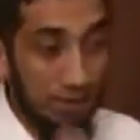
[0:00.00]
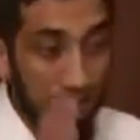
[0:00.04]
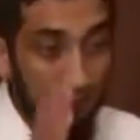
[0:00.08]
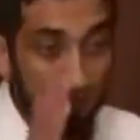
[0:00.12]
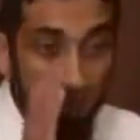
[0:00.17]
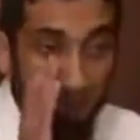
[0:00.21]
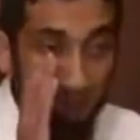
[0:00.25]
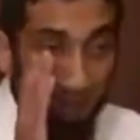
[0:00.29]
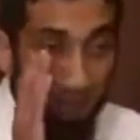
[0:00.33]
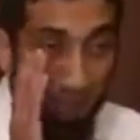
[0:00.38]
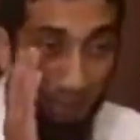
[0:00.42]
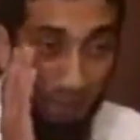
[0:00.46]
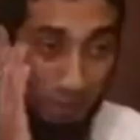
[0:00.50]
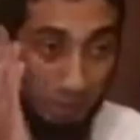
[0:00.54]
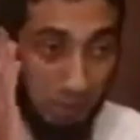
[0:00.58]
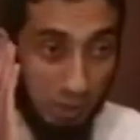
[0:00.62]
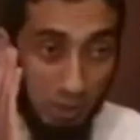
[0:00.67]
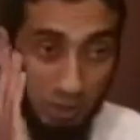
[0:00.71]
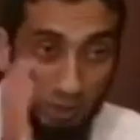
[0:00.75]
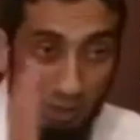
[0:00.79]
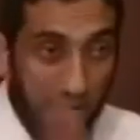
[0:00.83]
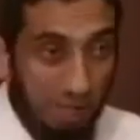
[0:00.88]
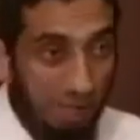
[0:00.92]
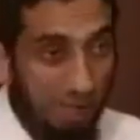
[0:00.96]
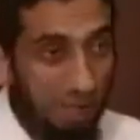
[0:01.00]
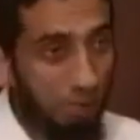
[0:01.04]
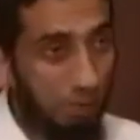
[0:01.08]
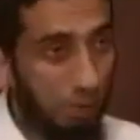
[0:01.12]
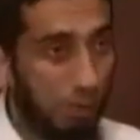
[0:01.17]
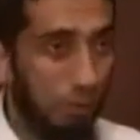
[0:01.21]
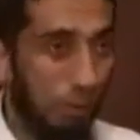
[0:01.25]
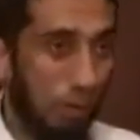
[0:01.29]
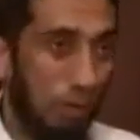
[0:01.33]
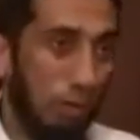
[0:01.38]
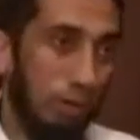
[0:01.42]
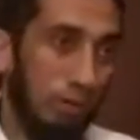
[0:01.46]
This religion can't
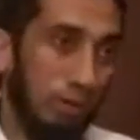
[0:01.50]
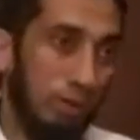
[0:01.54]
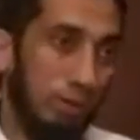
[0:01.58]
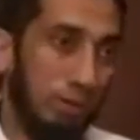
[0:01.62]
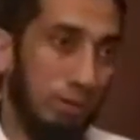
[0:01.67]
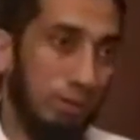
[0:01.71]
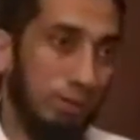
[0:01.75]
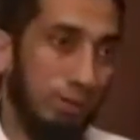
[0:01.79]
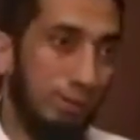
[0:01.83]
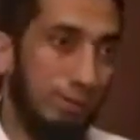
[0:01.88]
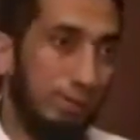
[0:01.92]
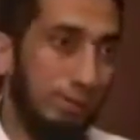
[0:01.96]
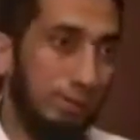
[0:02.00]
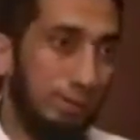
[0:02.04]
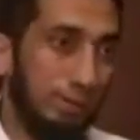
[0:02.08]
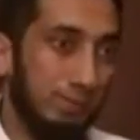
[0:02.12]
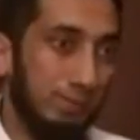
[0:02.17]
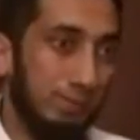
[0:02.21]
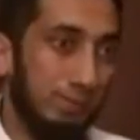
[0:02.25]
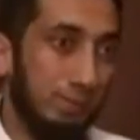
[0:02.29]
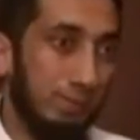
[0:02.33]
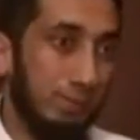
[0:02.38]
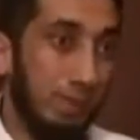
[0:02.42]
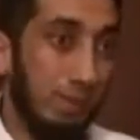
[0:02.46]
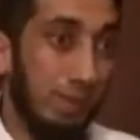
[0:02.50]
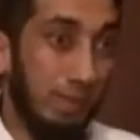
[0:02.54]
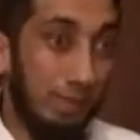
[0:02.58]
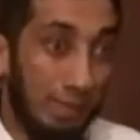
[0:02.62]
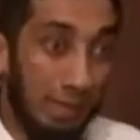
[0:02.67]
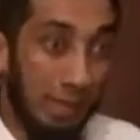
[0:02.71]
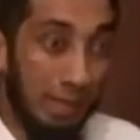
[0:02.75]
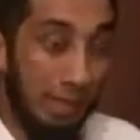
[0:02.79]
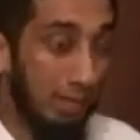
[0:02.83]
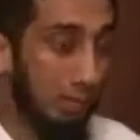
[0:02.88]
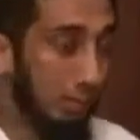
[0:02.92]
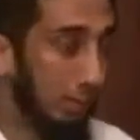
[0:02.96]
be wrong. It
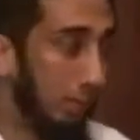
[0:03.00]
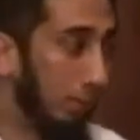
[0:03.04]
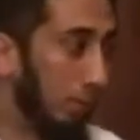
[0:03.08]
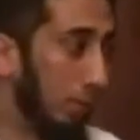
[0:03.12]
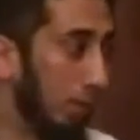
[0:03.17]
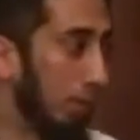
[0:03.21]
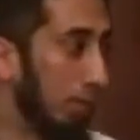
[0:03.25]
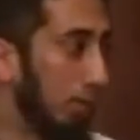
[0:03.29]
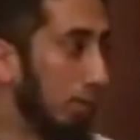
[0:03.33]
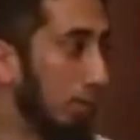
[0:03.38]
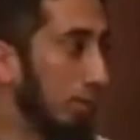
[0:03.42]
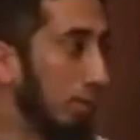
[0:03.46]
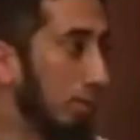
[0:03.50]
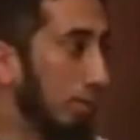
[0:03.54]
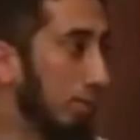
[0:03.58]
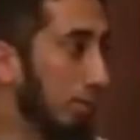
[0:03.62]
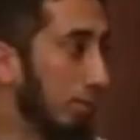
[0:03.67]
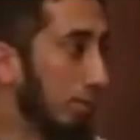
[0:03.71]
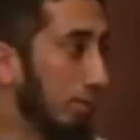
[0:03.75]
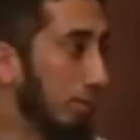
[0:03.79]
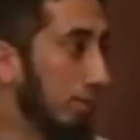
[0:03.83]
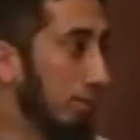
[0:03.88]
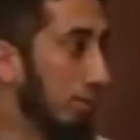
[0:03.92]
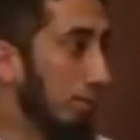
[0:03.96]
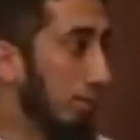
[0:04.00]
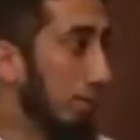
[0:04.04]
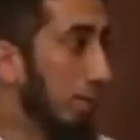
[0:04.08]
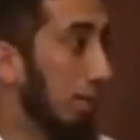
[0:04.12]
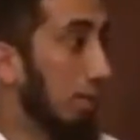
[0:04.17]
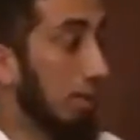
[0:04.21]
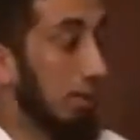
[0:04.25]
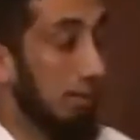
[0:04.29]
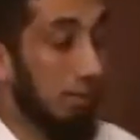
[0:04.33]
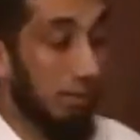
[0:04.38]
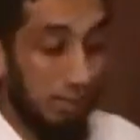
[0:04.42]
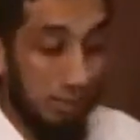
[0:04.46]
can't be wrong.
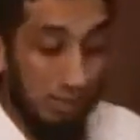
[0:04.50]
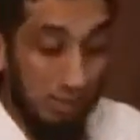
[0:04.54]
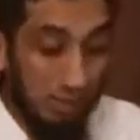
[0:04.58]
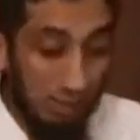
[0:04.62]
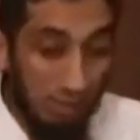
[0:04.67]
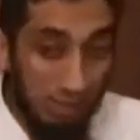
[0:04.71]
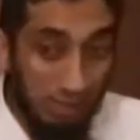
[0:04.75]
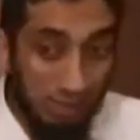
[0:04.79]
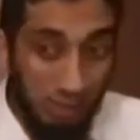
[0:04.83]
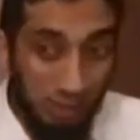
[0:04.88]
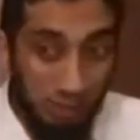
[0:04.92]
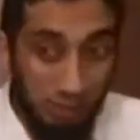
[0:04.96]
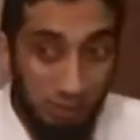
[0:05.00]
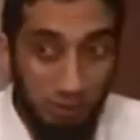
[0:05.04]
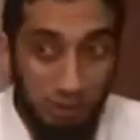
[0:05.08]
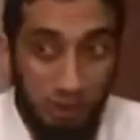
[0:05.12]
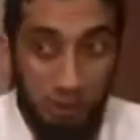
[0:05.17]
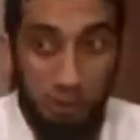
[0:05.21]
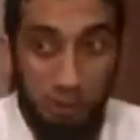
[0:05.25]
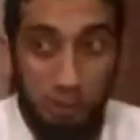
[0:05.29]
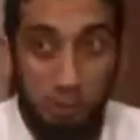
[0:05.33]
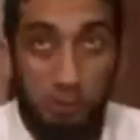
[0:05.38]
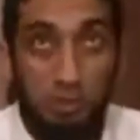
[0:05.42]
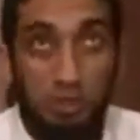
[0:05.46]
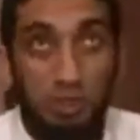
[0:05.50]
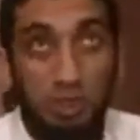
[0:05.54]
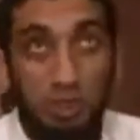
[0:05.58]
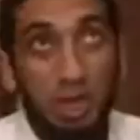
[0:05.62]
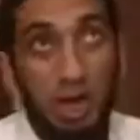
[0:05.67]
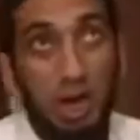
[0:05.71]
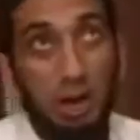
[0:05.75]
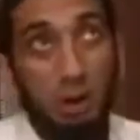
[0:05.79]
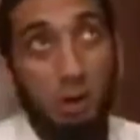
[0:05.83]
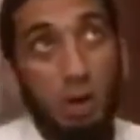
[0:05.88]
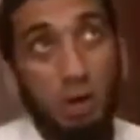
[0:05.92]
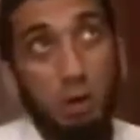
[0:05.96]
This is ittaqullah. You see
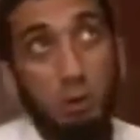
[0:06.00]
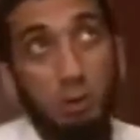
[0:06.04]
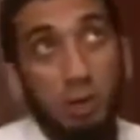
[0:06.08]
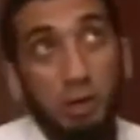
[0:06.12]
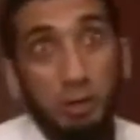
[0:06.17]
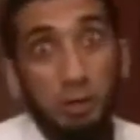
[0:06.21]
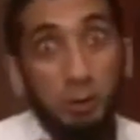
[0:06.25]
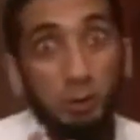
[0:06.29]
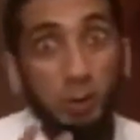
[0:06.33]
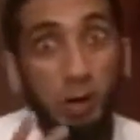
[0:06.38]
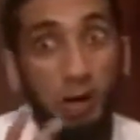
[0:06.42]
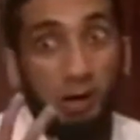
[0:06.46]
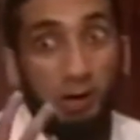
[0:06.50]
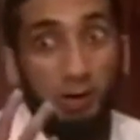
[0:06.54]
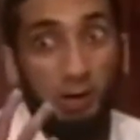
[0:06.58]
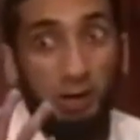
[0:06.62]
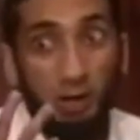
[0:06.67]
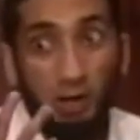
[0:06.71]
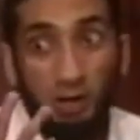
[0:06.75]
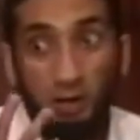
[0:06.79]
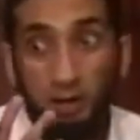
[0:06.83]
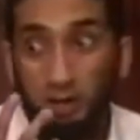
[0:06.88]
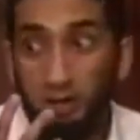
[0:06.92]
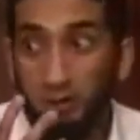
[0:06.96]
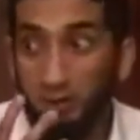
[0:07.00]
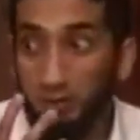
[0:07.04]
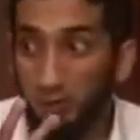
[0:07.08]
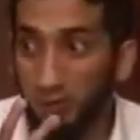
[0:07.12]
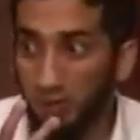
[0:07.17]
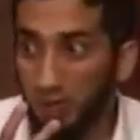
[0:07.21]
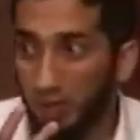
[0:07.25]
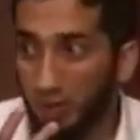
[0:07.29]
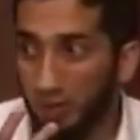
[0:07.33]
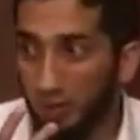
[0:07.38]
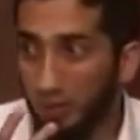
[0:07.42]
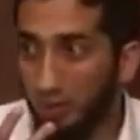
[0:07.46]
how aware you are of
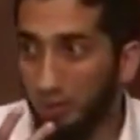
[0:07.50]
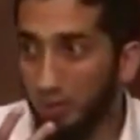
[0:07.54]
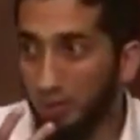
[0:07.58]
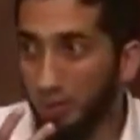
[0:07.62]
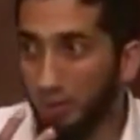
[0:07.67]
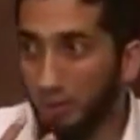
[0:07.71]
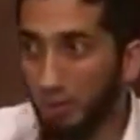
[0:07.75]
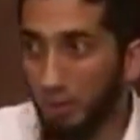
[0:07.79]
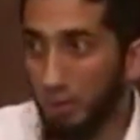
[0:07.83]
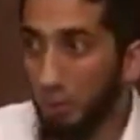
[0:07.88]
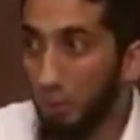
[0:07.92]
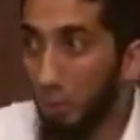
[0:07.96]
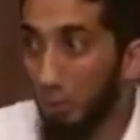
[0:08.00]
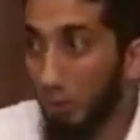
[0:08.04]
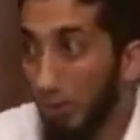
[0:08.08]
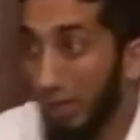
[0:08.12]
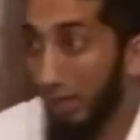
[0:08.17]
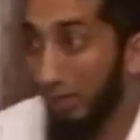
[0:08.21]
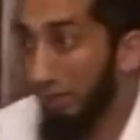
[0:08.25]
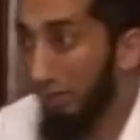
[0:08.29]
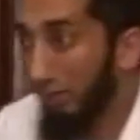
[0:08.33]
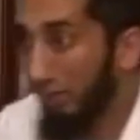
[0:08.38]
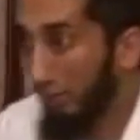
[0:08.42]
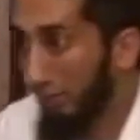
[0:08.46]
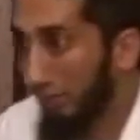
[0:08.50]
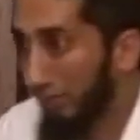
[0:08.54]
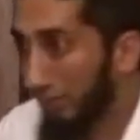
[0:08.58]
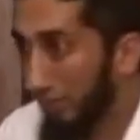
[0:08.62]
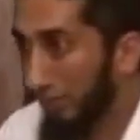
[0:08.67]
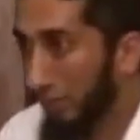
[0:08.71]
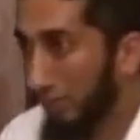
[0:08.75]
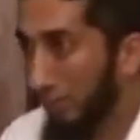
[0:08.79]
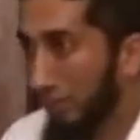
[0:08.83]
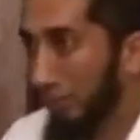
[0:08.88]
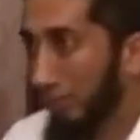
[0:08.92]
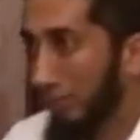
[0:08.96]
Allah in your life.
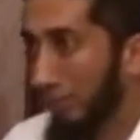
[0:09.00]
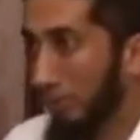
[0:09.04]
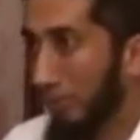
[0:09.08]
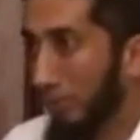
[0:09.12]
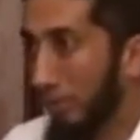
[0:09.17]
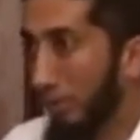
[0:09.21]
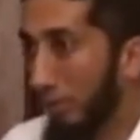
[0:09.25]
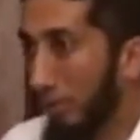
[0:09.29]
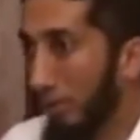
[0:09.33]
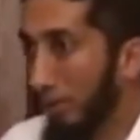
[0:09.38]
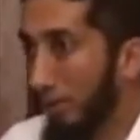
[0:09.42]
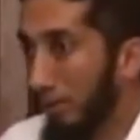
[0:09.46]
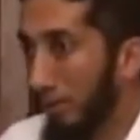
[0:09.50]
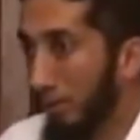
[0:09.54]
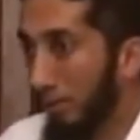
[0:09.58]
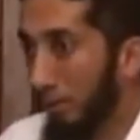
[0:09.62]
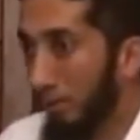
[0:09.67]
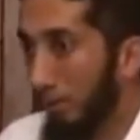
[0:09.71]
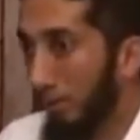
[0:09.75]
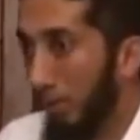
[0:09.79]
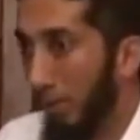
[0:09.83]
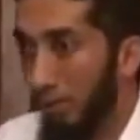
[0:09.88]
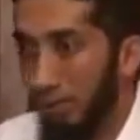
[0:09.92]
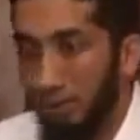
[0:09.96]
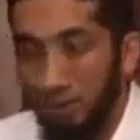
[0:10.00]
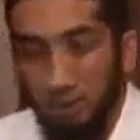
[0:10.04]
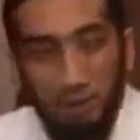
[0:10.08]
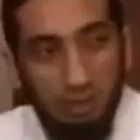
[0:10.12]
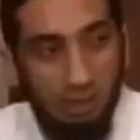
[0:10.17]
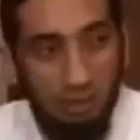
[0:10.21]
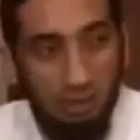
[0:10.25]
Right?